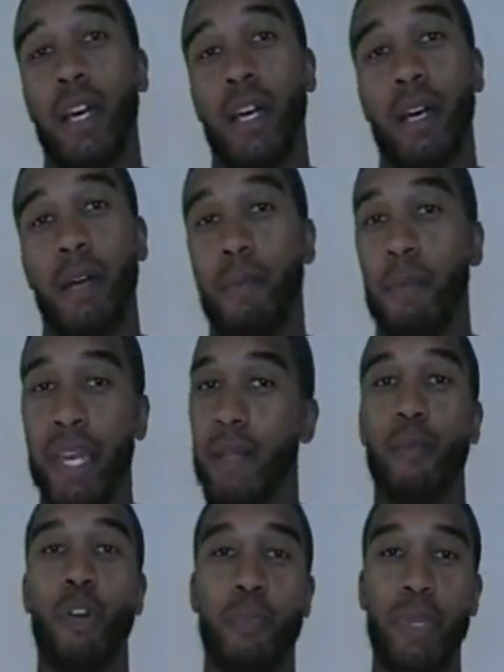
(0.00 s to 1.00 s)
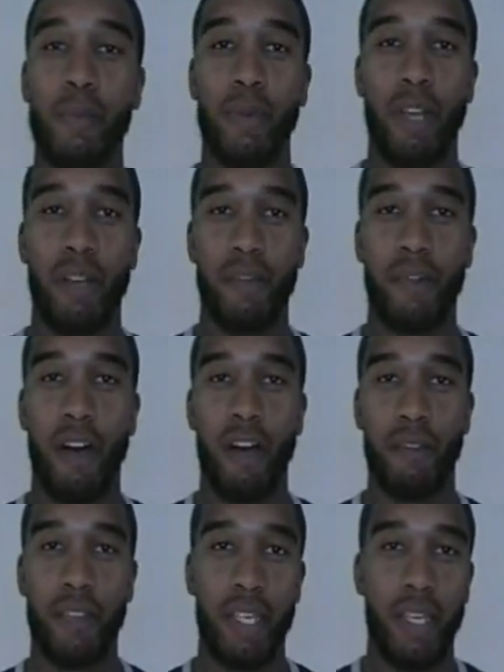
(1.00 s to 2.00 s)
uh, many more people are
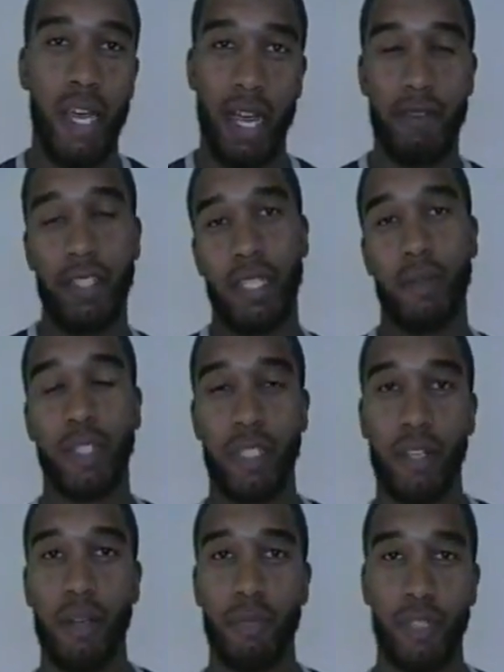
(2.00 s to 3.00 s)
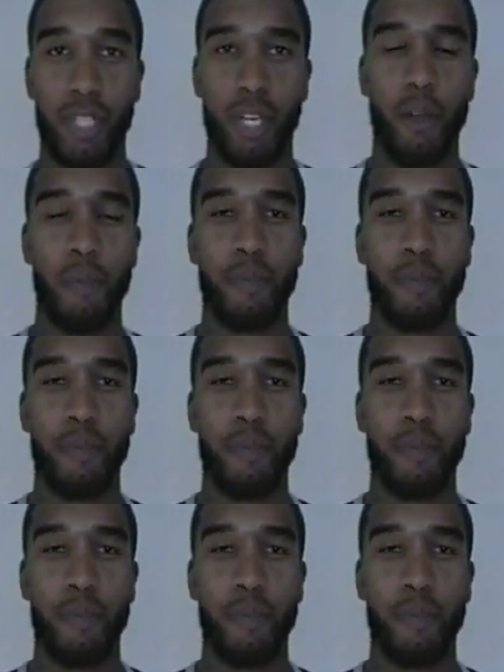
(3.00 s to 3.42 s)
involved than obviously what the numbers show.